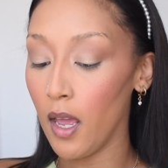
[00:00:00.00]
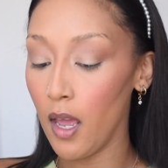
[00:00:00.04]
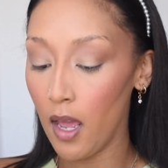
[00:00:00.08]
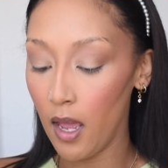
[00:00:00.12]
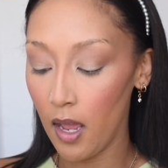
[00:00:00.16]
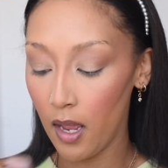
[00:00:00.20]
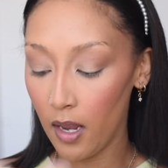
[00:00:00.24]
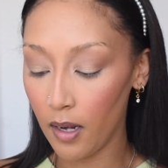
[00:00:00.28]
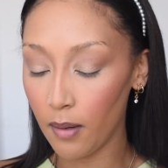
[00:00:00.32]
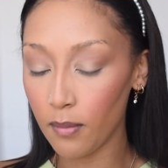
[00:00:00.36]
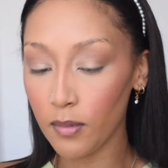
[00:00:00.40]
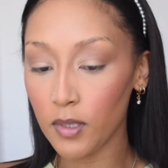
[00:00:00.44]

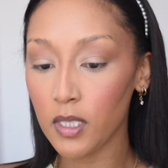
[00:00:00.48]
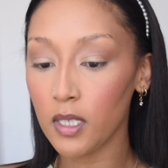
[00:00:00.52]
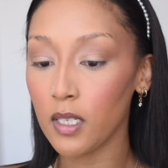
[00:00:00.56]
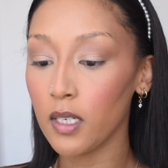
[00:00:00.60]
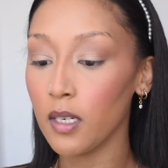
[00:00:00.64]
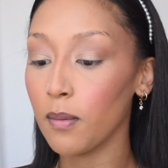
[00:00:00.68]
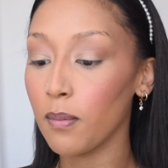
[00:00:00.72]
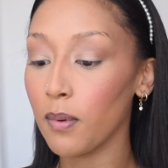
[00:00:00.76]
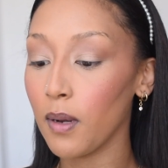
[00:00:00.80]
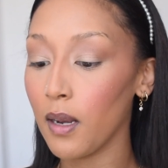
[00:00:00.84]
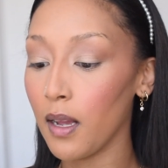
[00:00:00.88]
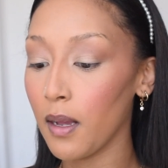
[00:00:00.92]
And I'm just going
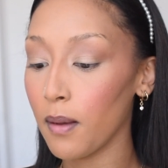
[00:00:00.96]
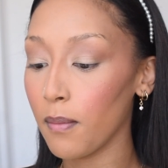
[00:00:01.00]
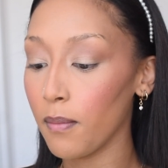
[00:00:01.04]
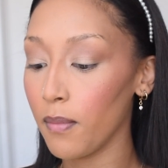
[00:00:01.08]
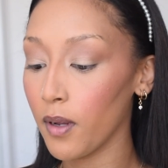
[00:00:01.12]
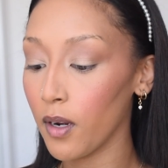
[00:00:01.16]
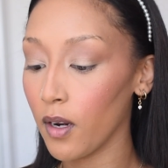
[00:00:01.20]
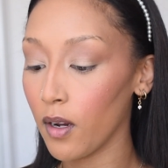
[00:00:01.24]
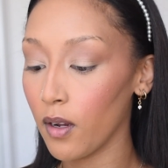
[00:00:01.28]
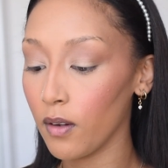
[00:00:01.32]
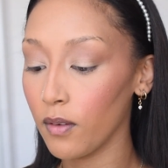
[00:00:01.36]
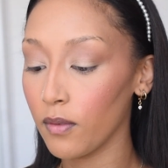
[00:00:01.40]
to apply a
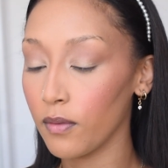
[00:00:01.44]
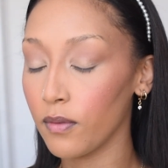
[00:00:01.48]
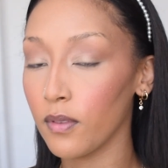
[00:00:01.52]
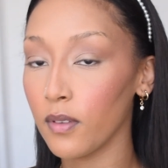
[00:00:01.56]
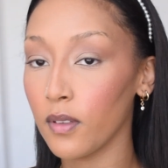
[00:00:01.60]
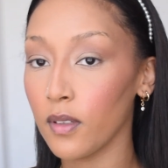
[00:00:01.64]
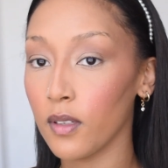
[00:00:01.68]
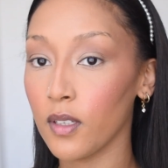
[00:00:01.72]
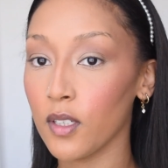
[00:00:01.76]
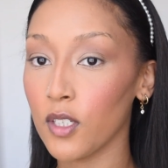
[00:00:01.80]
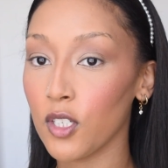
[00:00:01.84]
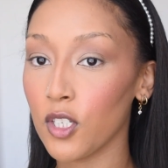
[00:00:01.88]
bit
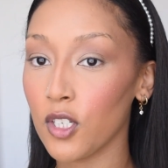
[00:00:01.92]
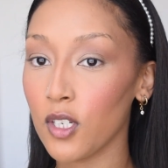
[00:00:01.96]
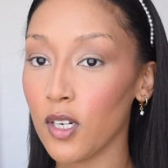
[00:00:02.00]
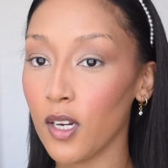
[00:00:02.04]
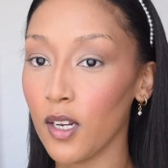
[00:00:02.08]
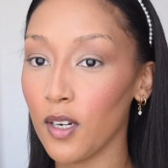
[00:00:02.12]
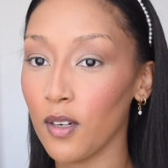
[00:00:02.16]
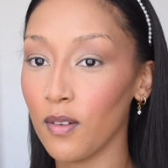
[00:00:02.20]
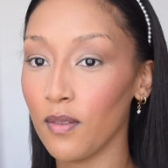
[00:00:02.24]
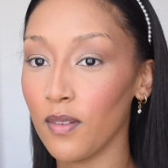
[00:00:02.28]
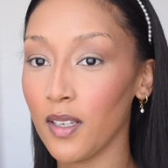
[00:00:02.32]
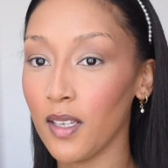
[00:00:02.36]
of the
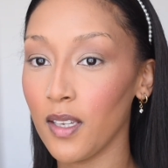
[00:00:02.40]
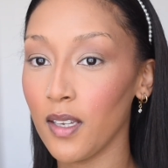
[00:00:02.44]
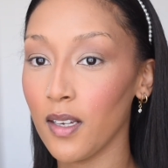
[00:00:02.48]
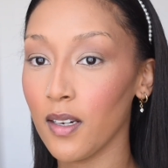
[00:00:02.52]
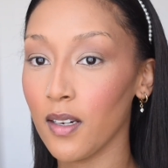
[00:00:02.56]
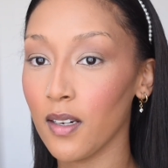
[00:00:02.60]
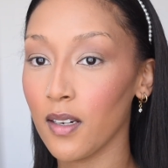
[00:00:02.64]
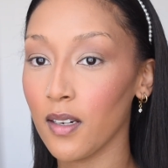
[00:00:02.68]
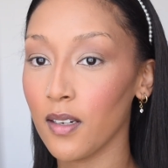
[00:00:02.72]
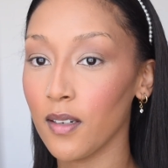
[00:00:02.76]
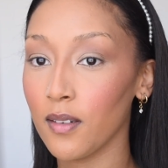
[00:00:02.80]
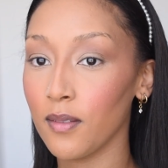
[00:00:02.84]
shade over
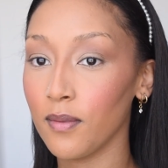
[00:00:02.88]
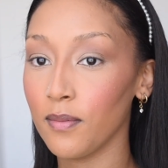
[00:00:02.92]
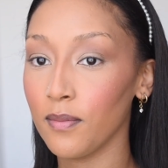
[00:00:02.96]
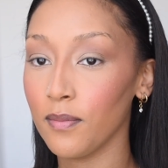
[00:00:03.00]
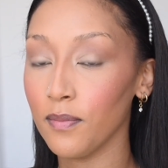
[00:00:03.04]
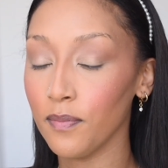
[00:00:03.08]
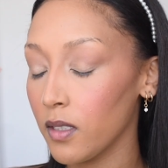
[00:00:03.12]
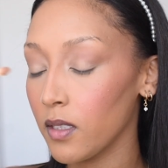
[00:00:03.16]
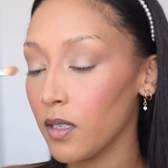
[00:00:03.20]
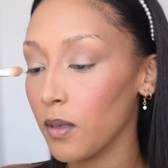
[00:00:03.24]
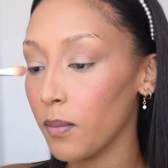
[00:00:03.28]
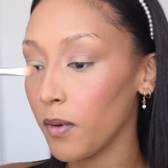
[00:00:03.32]
here,
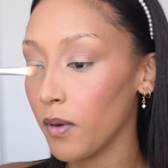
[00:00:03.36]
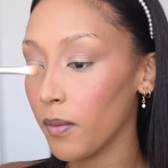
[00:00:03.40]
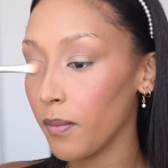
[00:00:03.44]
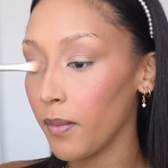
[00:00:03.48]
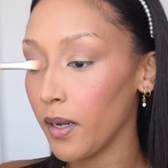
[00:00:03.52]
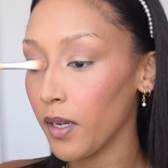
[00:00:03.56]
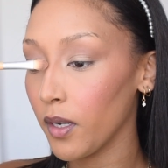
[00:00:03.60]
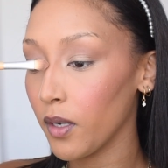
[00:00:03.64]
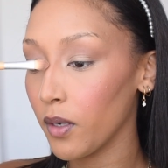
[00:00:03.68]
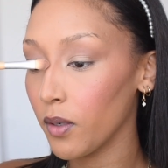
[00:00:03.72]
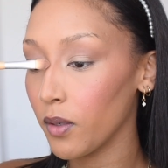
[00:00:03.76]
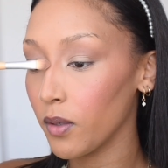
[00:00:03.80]
top of
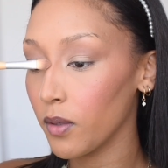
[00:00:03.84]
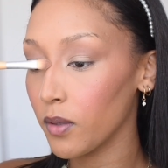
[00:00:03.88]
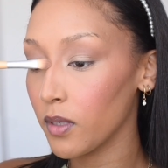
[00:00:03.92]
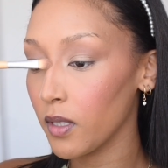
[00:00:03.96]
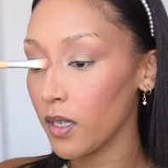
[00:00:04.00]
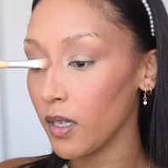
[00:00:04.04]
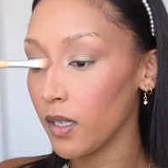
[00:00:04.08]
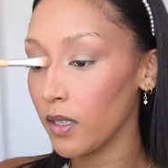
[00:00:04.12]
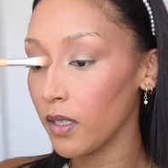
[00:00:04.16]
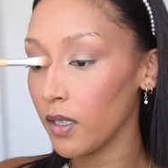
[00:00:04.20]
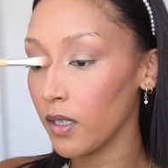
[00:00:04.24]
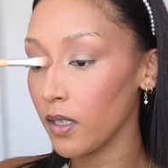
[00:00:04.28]
my nose,
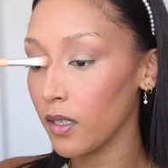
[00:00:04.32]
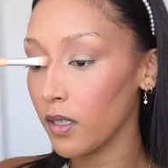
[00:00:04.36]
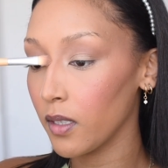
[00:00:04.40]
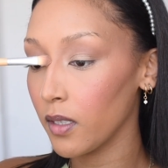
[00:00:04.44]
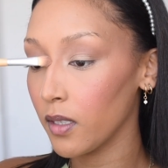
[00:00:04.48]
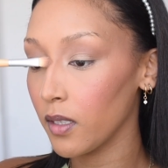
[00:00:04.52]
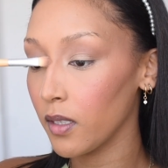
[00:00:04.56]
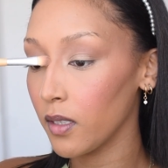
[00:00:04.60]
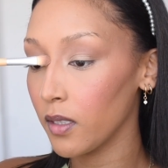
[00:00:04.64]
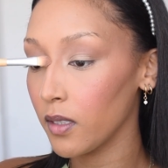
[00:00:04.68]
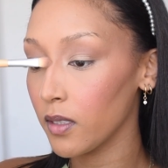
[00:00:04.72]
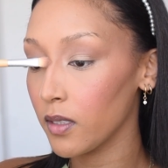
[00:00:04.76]
and then
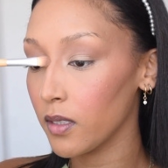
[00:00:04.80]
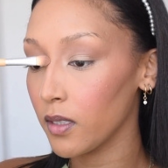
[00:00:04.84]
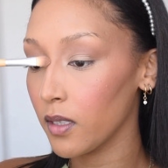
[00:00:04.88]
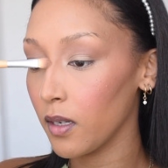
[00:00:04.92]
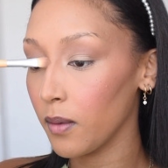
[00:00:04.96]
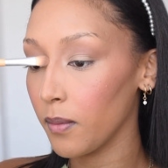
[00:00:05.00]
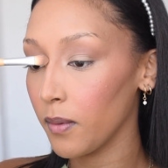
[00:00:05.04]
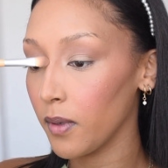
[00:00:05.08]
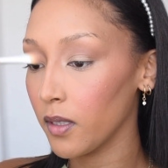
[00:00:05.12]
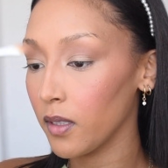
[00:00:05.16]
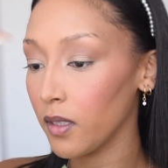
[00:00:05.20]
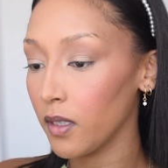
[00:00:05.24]
so
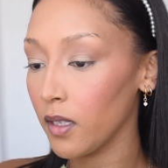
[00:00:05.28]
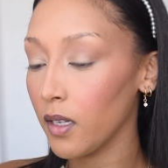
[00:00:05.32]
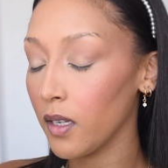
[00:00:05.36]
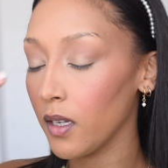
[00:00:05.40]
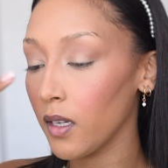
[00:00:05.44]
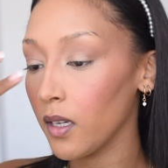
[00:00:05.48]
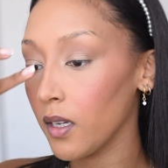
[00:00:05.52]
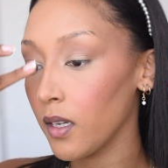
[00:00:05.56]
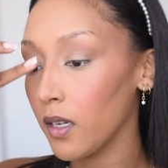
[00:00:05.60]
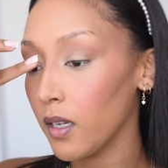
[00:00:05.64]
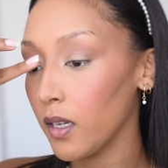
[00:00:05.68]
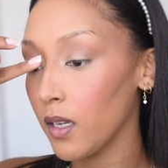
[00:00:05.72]
about
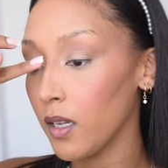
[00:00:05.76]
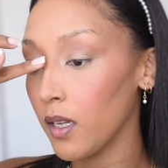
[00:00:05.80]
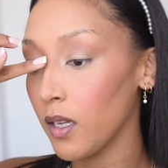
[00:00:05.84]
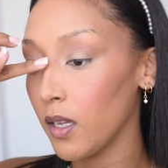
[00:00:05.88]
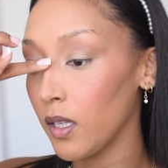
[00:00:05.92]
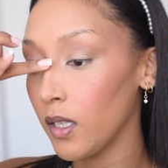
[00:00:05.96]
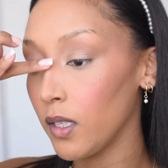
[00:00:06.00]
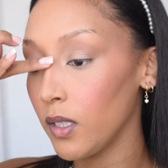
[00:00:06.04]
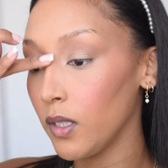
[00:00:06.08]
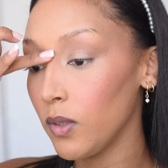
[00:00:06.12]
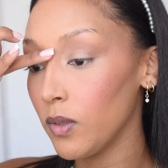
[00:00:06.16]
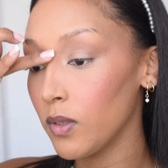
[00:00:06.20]
there,
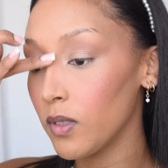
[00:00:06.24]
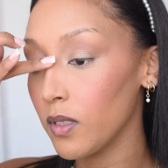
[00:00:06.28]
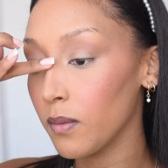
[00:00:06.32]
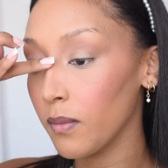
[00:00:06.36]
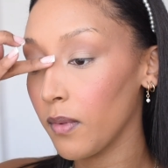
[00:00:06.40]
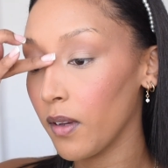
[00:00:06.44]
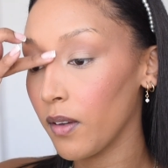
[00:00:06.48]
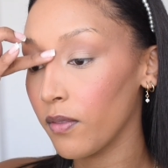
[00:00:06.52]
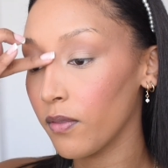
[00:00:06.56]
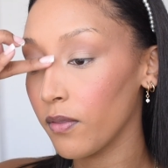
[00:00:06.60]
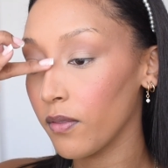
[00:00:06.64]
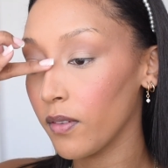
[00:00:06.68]
using
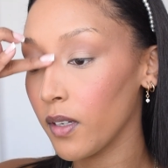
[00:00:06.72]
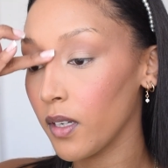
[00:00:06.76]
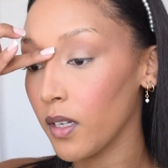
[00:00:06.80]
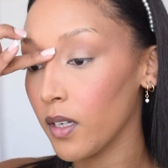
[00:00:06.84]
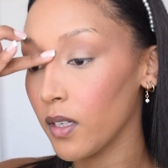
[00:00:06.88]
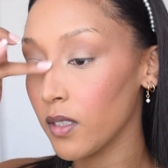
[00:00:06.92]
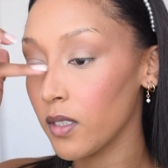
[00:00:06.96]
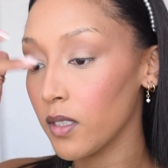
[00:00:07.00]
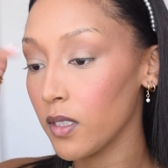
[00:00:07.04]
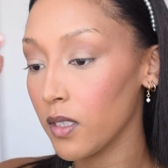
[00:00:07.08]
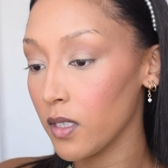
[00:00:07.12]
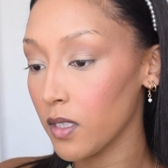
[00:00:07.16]
my
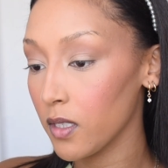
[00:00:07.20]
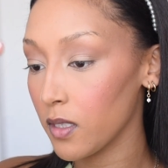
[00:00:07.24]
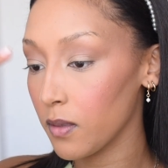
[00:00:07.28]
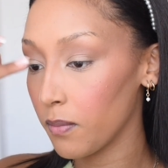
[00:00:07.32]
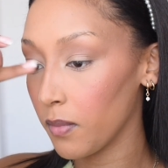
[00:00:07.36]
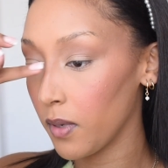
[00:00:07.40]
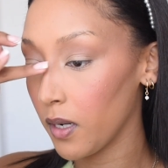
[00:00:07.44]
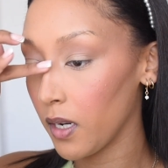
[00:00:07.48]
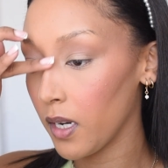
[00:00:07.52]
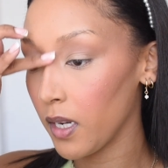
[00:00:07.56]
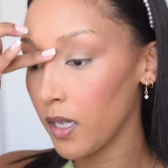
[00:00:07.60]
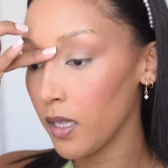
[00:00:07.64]
finger to just
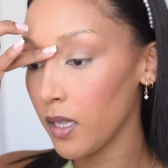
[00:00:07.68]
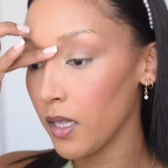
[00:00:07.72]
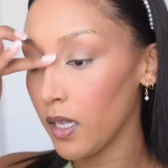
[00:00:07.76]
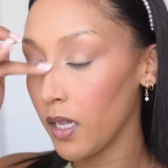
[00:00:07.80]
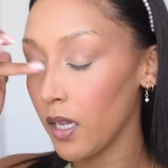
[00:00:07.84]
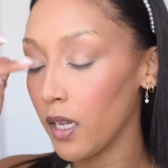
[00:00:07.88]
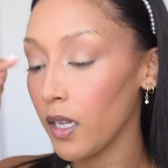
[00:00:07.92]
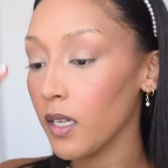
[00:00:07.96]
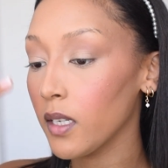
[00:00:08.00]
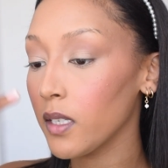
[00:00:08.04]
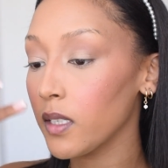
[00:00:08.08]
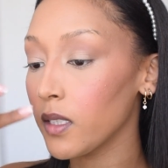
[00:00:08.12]
blend
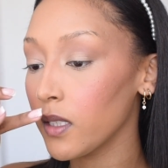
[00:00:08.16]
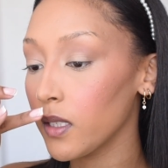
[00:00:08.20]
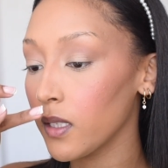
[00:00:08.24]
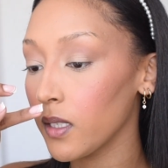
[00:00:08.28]
it.